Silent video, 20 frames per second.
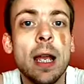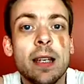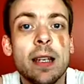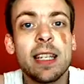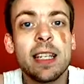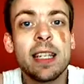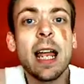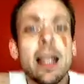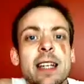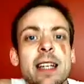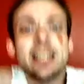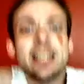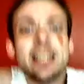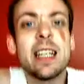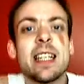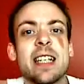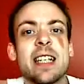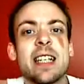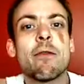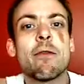Does that
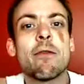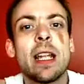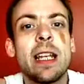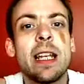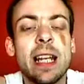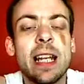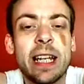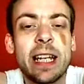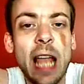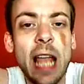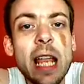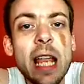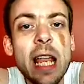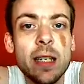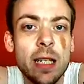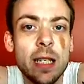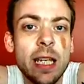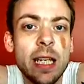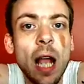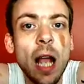necessarily
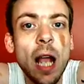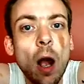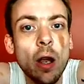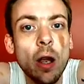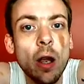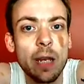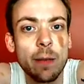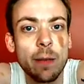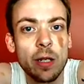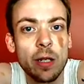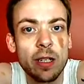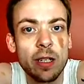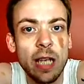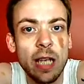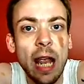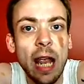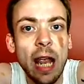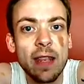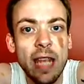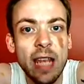negate the arguments
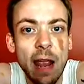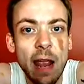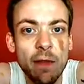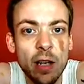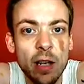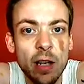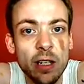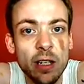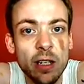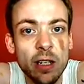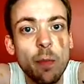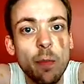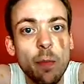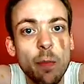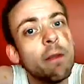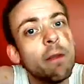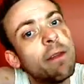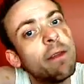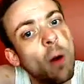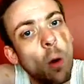and the evidence I
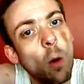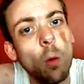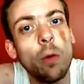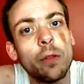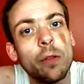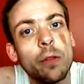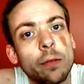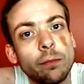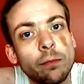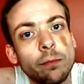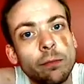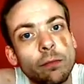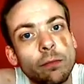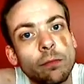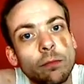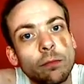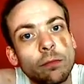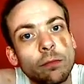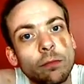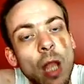put forward?
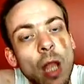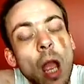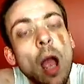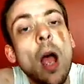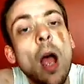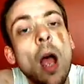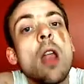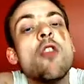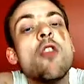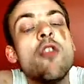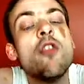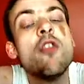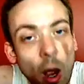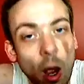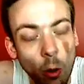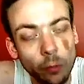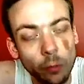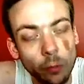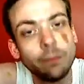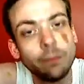No,